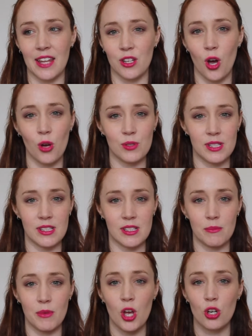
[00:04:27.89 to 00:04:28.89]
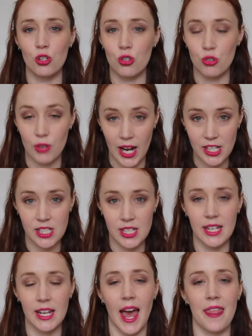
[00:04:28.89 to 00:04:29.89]
and the whole system
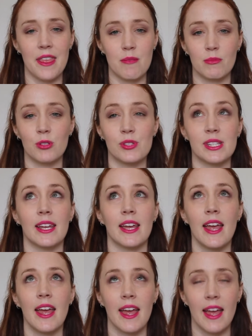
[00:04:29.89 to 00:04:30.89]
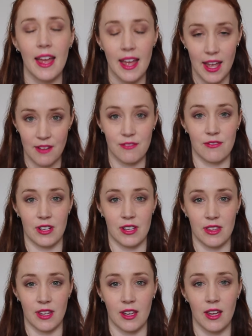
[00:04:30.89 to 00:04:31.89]
crashing and them losing
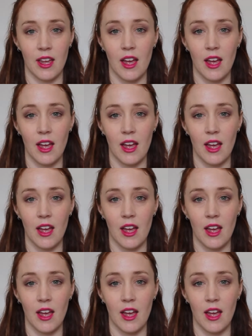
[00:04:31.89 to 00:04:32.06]
everything.